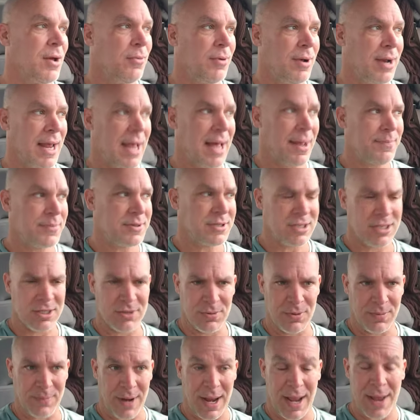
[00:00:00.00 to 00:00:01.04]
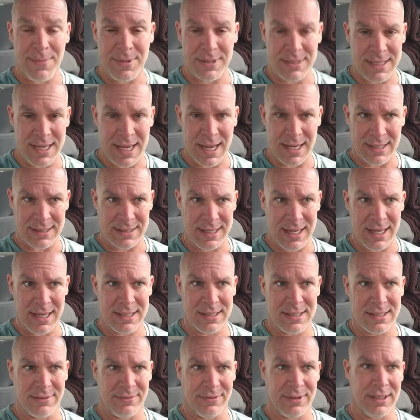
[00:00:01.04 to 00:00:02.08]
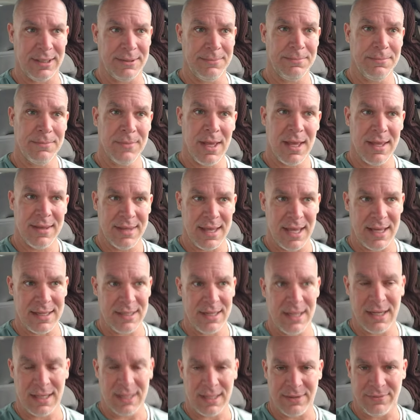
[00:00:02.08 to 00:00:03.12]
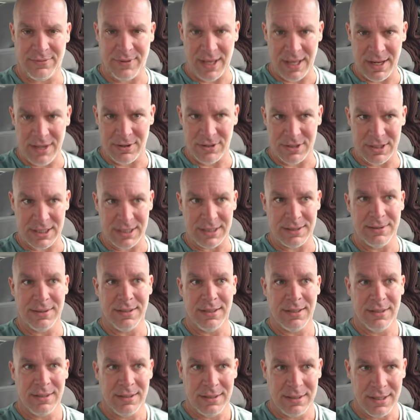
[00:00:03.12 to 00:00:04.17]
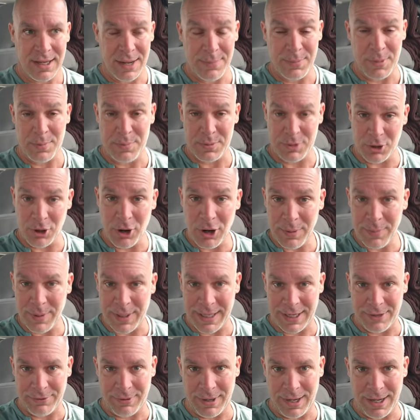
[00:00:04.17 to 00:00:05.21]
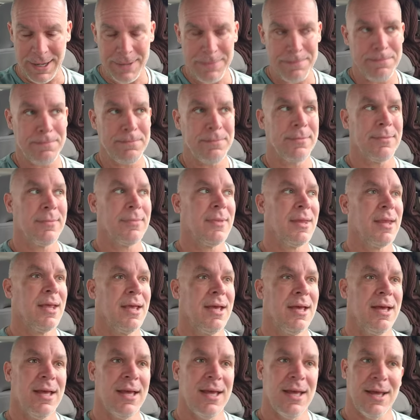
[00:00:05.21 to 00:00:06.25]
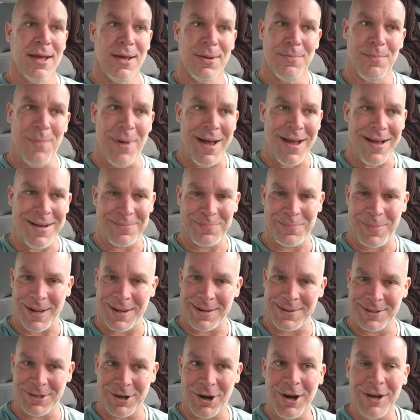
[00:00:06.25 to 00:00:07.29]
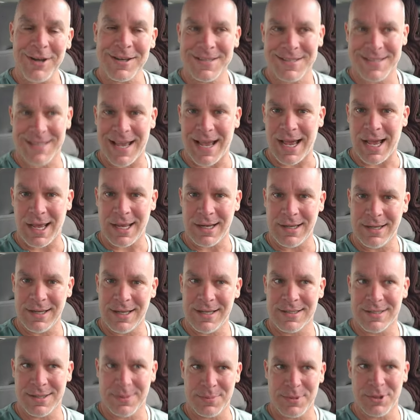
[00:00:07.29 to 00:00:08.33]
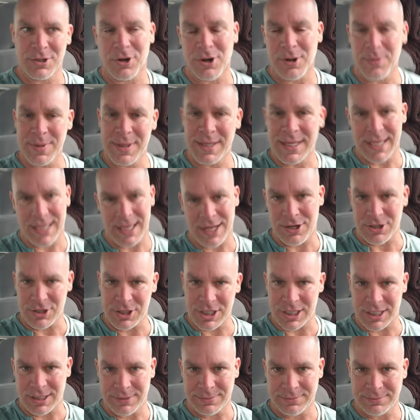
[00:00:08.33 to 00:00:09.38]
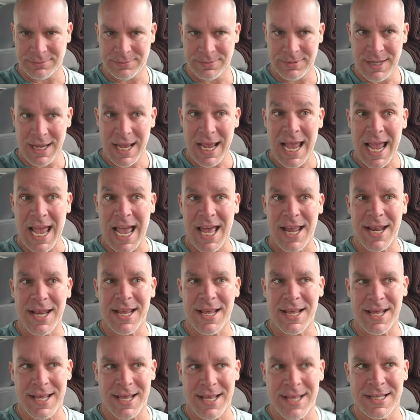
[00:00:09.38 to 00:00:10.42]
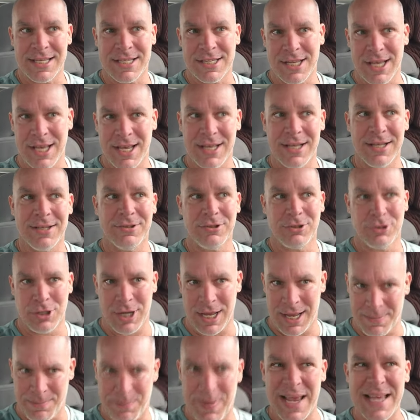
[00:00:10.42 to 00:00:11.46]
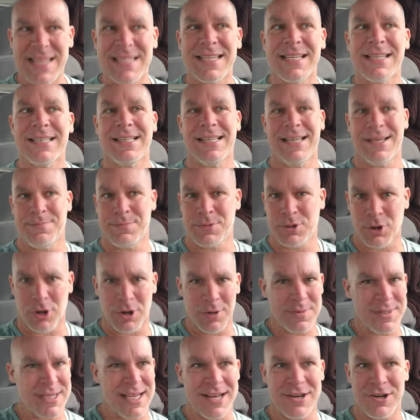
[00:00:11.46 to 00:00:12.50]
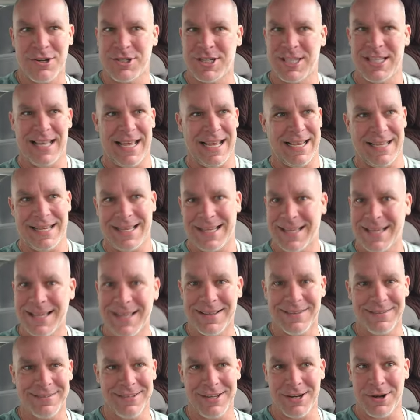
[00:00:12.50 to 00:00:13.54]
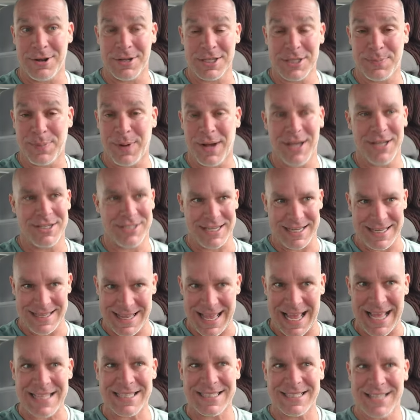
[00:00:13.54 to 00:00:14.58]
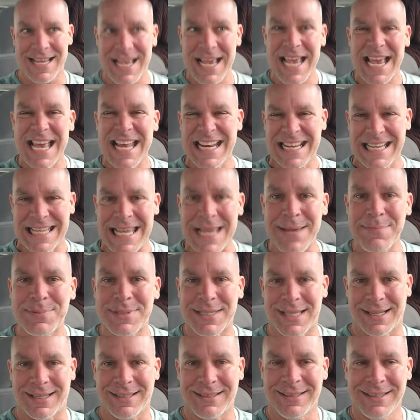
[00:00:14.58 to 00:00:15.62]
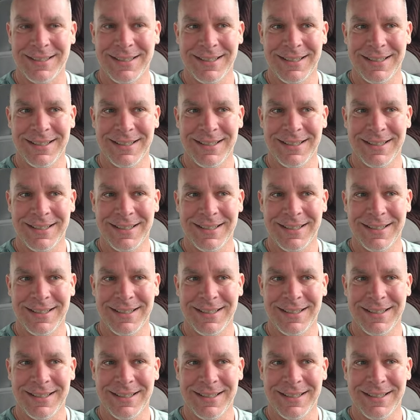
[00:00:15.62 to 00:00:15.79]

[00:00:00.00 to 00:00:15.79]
what happens is when I'm attacked negatively, that negative energy, I'm absorbing it, right? My dark side is absorbing the energy, and it basically absorbs the energy like, you know, a sponge, and it keeps it,